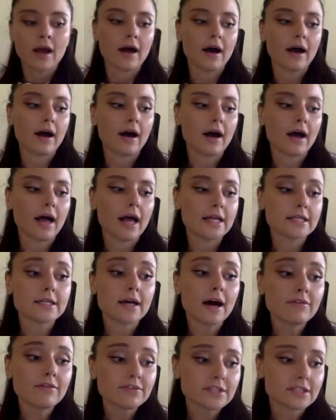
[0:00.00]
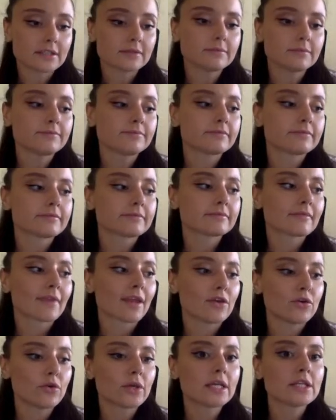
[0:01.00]
And after,
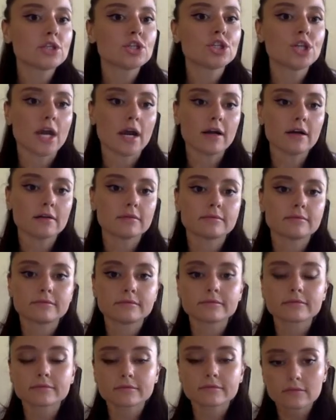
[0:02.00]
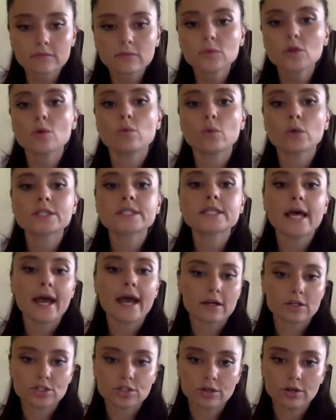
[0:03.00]
you can check what
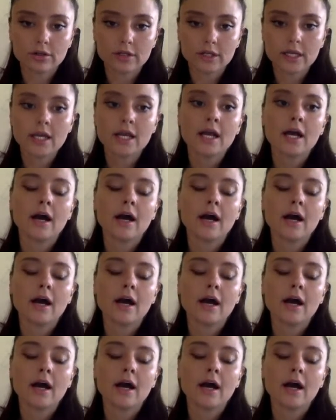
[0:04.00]
actually